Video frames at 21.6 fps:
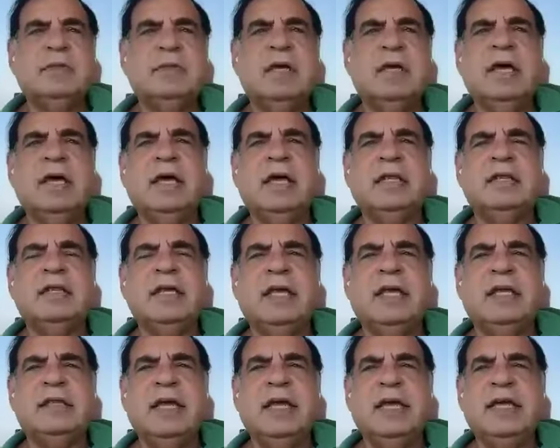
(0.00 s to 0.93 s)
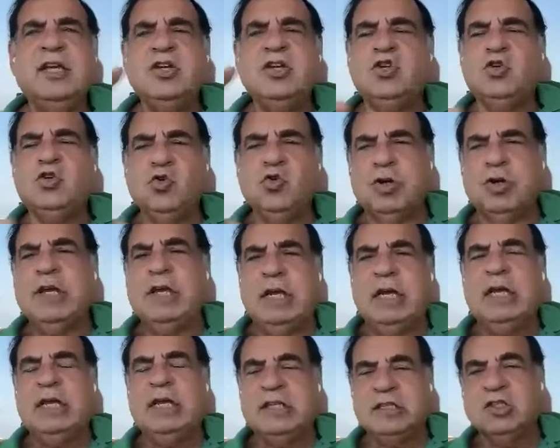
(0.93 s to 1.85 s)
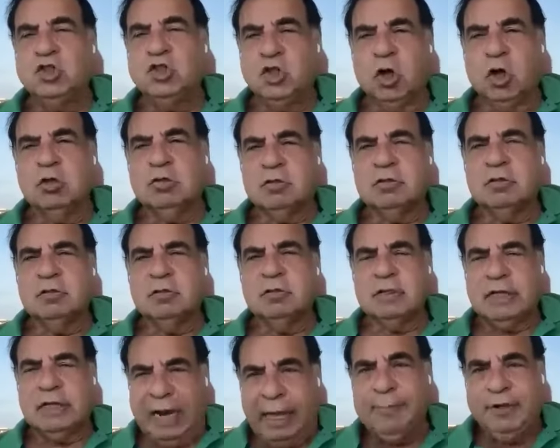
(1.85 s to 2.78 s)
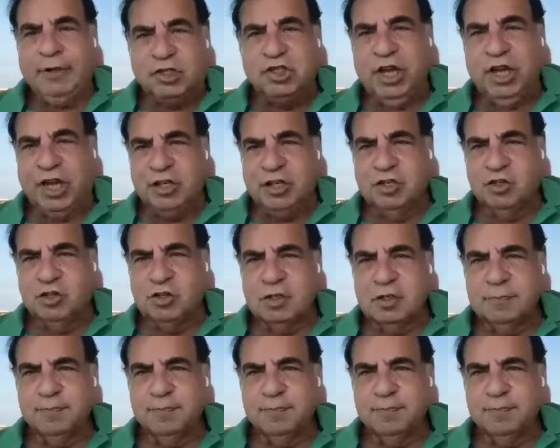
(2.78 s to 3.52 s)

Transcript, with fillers: the, the, the, issue really is not climate change.